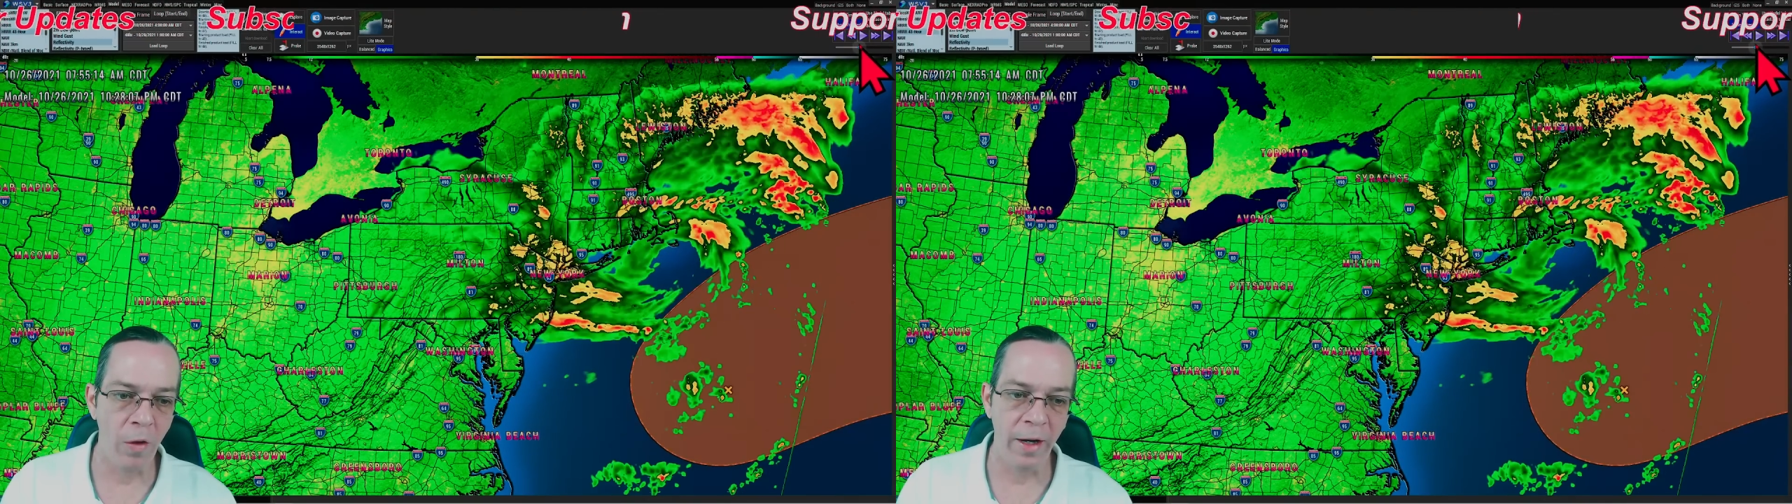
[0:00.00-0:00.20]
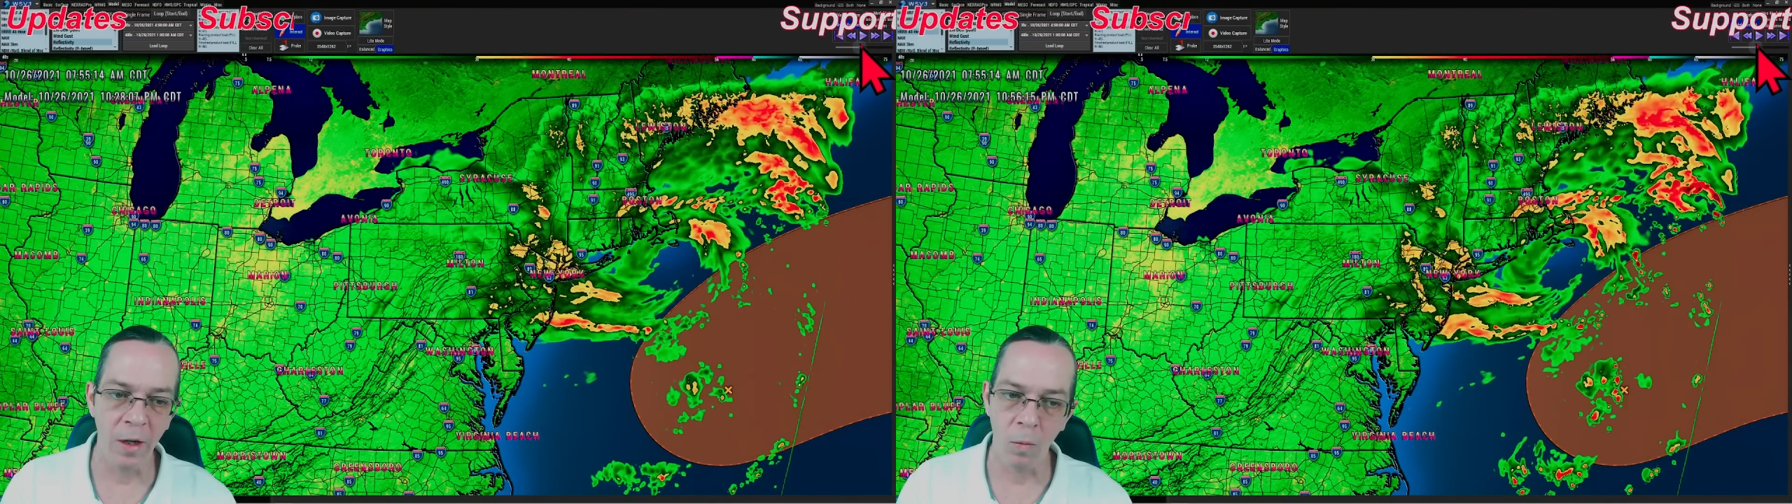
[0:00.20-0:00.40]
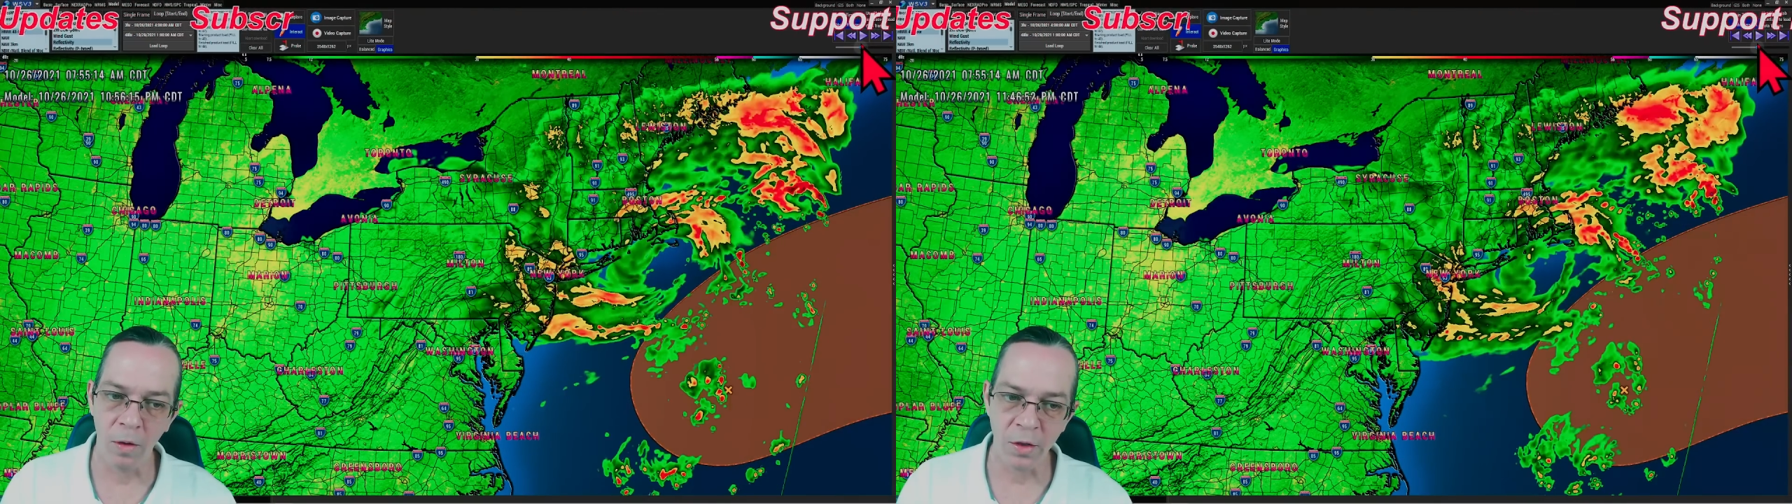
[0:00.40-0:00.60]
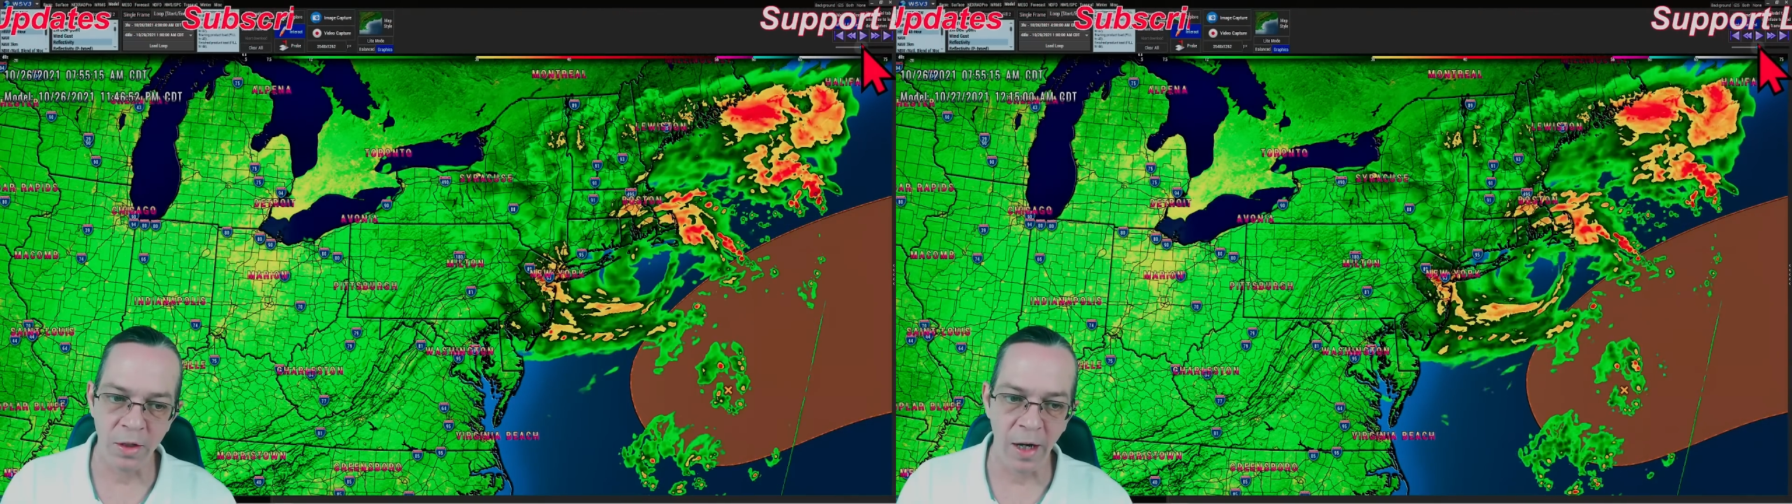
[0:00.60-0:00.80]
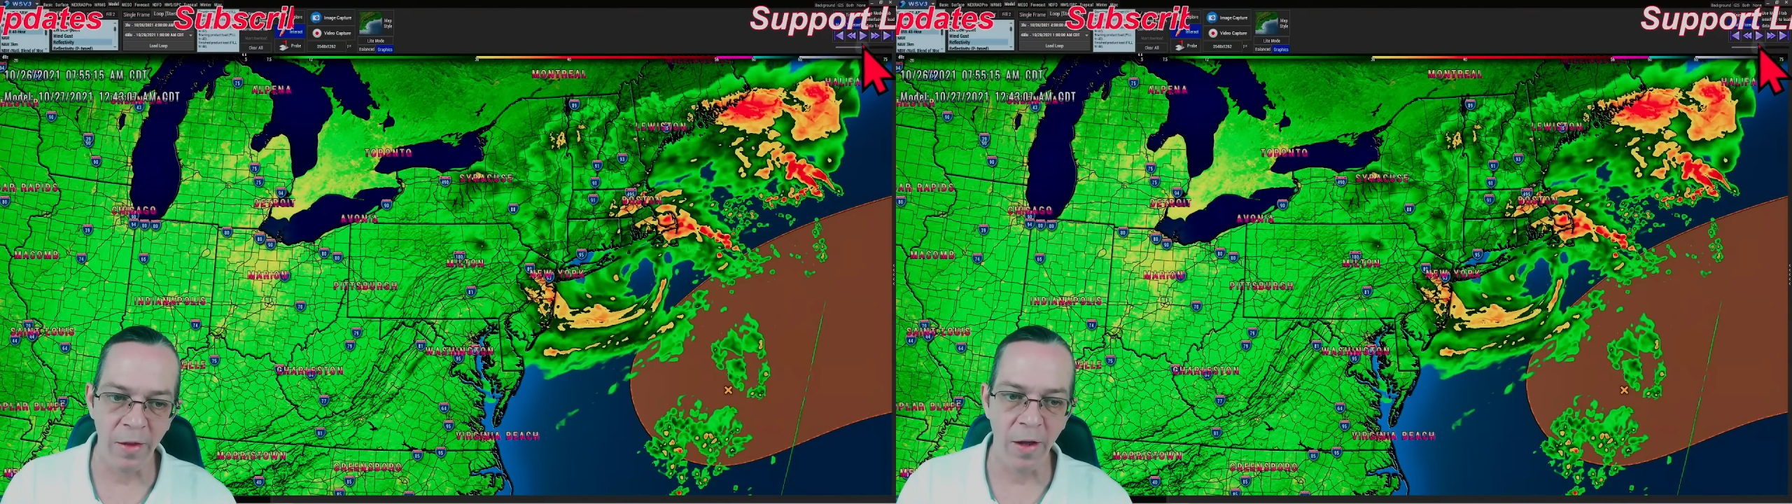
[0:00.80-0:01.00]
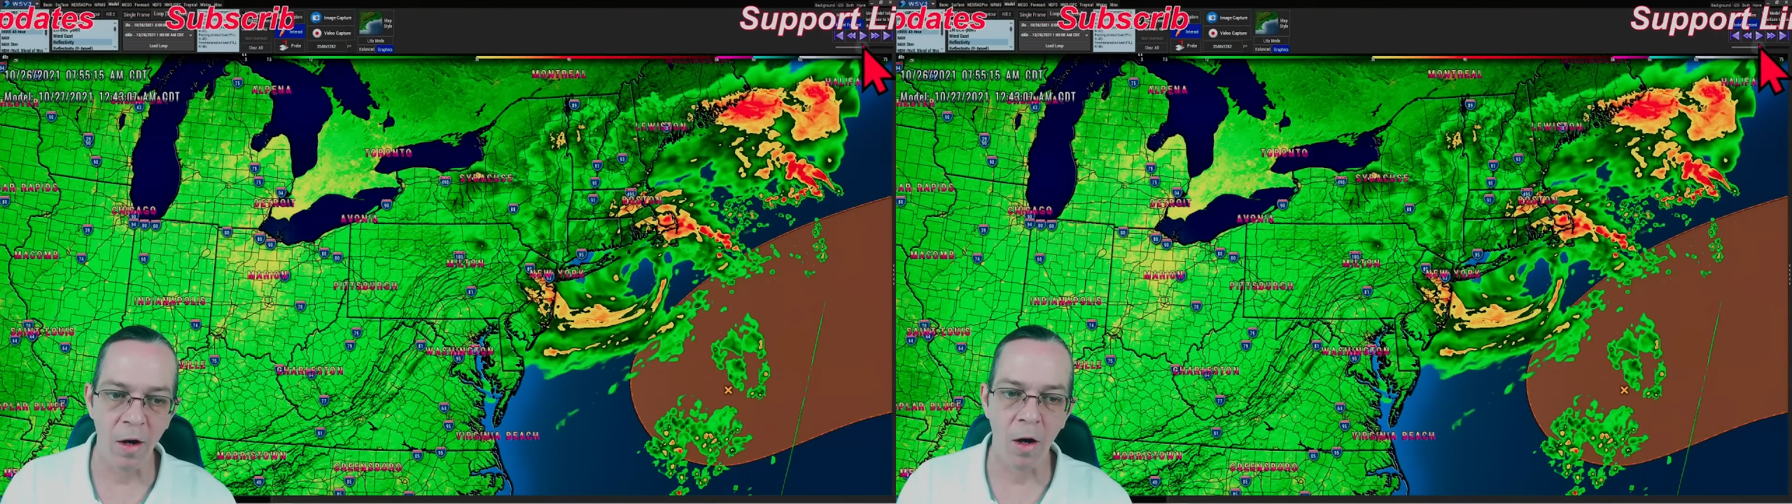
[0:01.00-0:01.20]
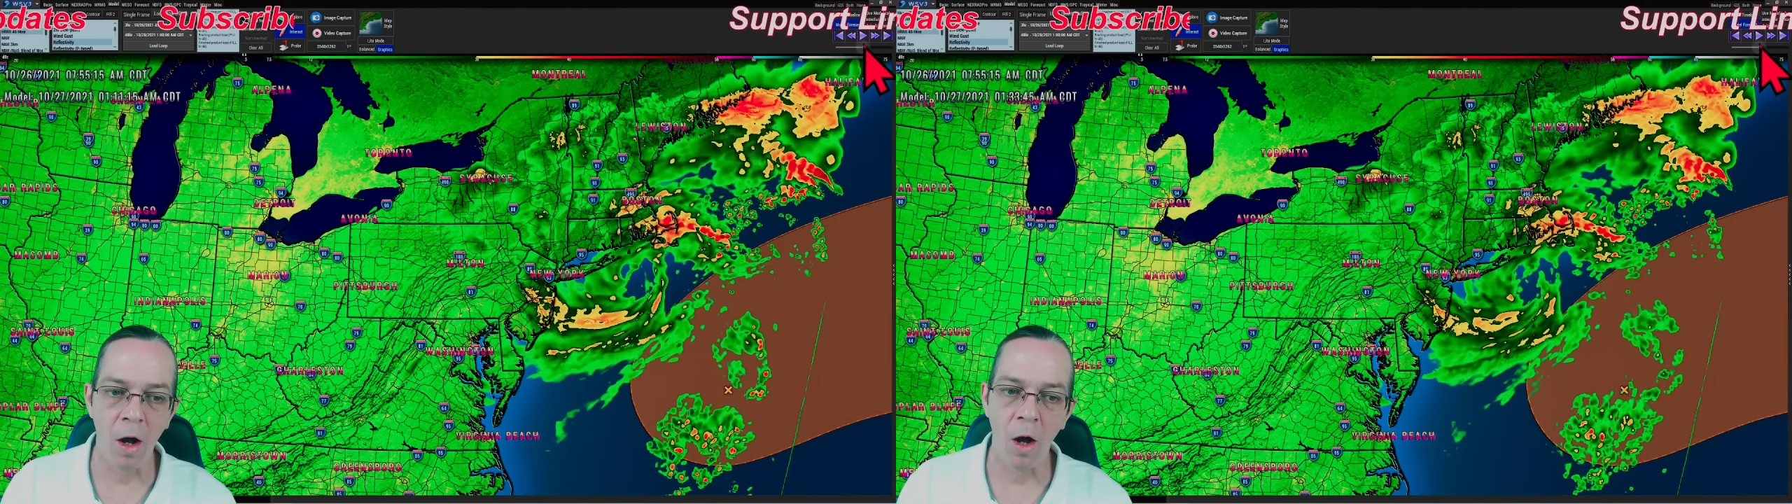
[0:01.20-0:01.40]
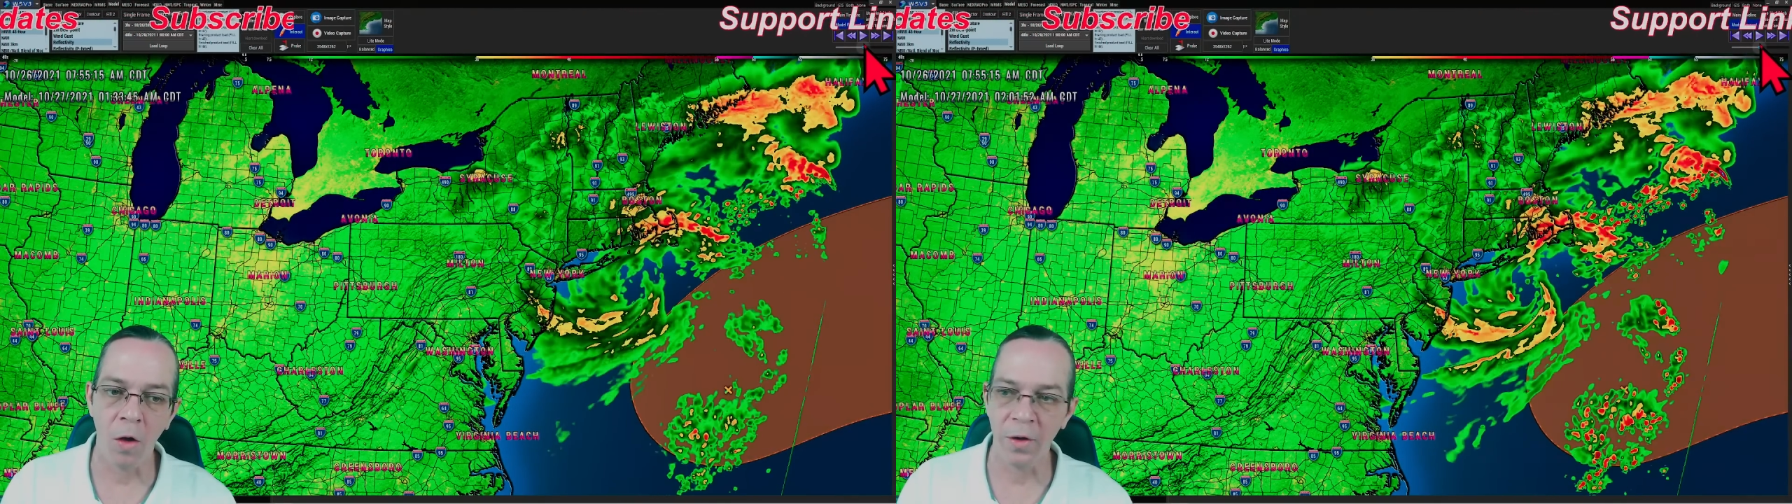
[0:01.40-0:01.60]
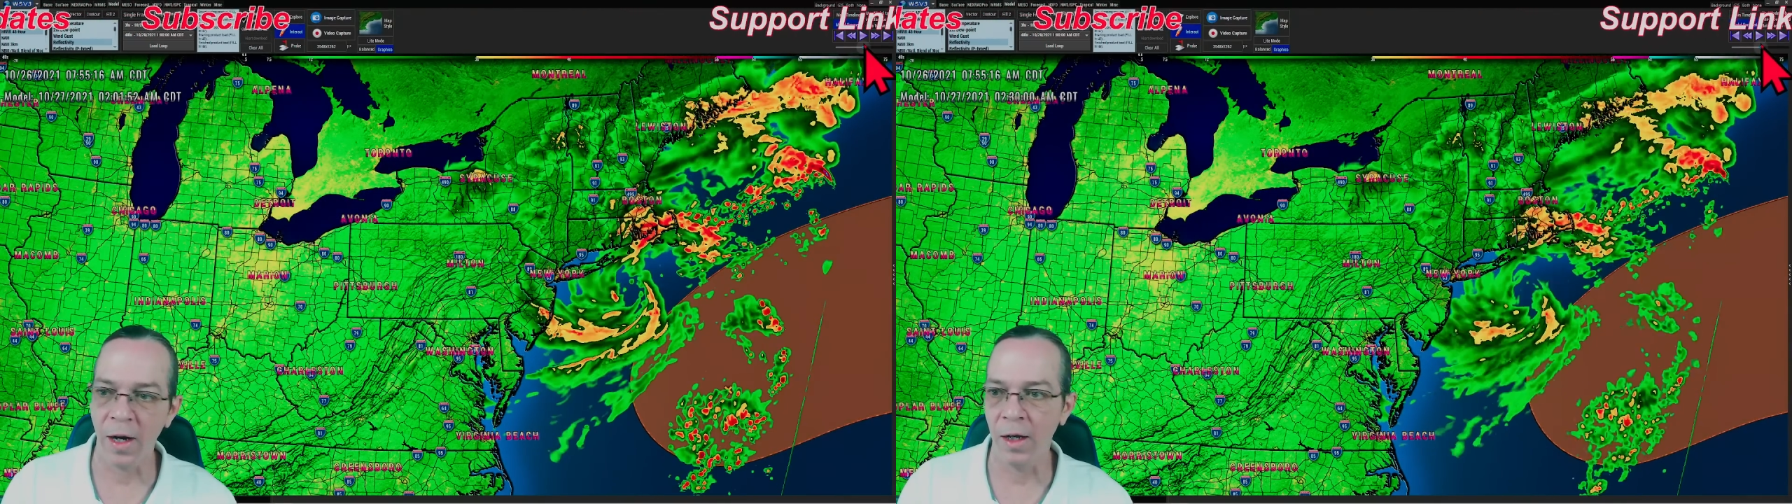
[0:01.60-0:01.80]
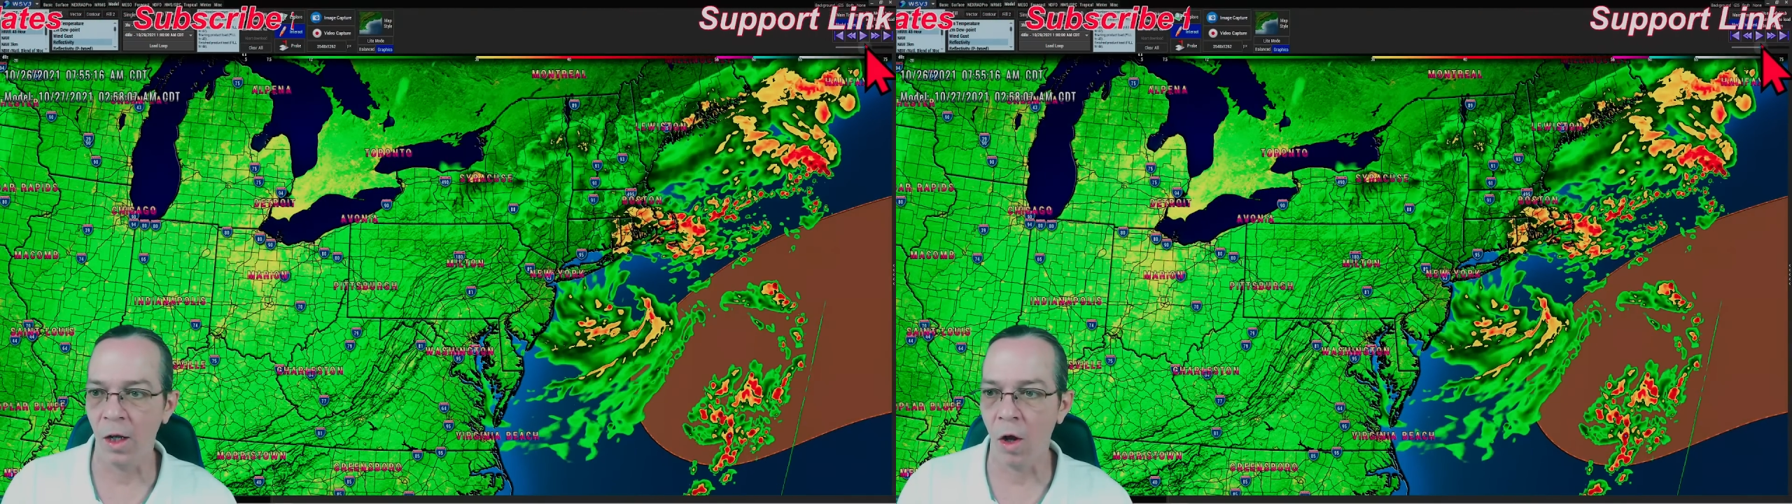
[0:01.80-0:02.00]
and it will stay there all
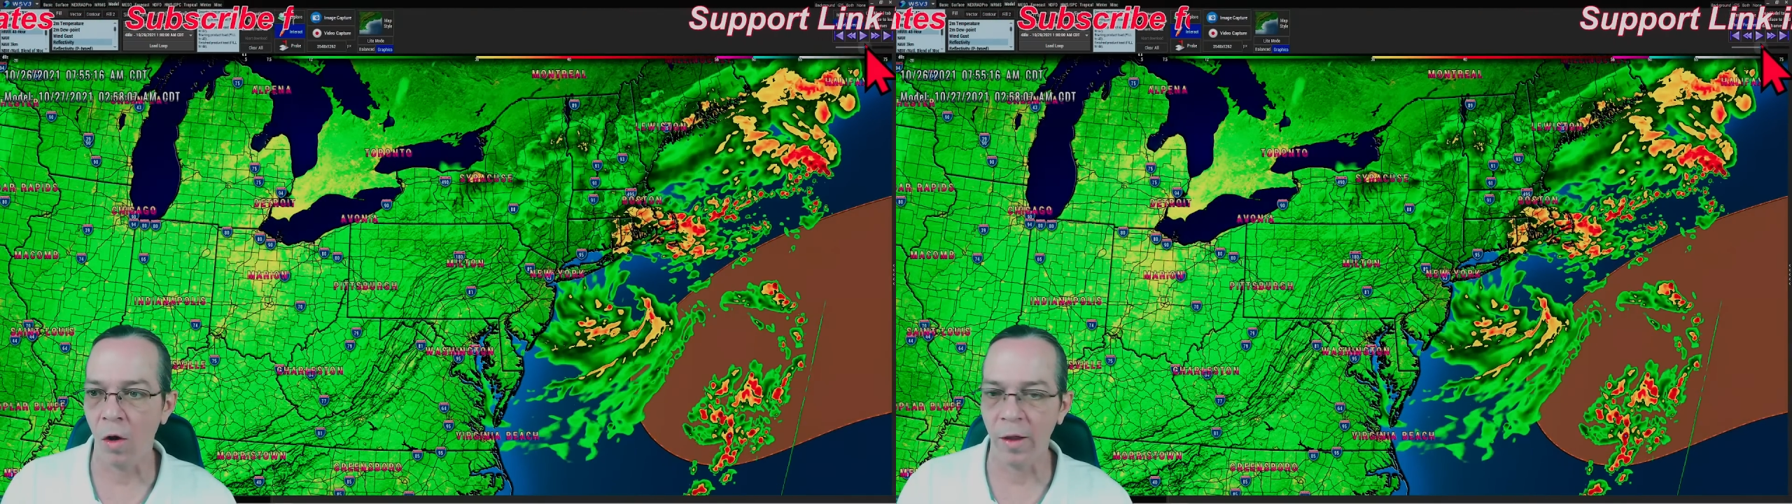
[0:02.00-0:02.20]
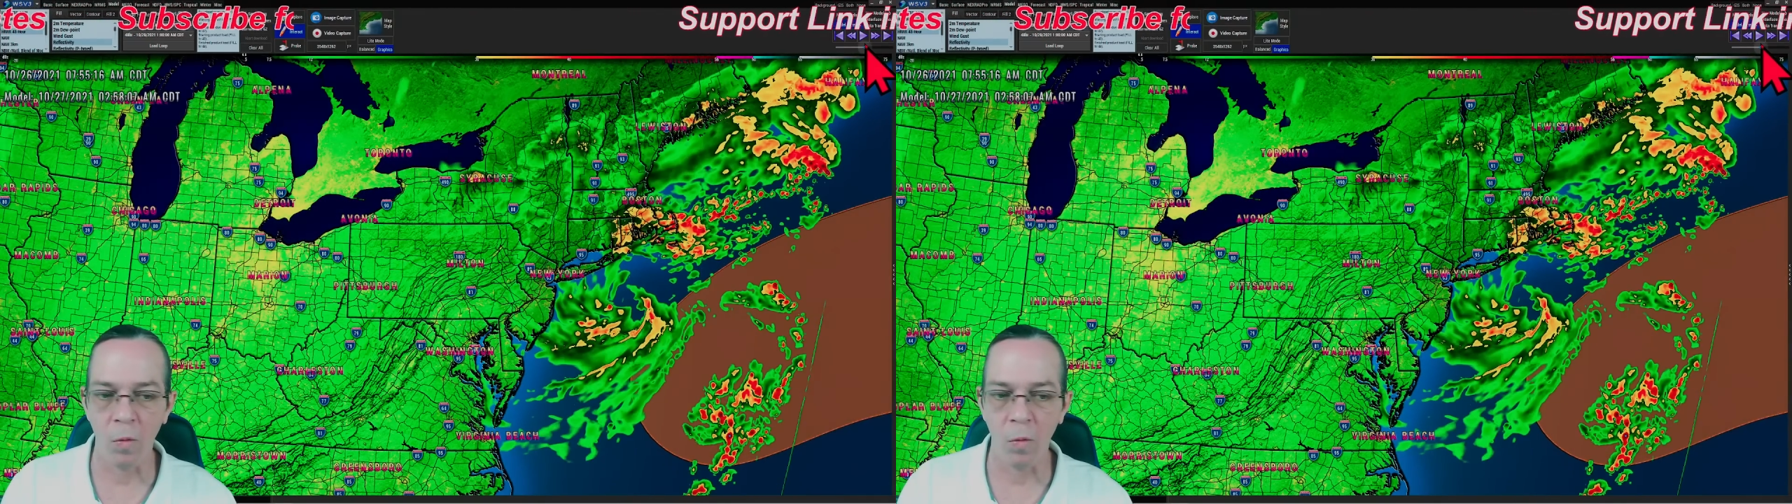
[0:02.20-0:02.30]
night long.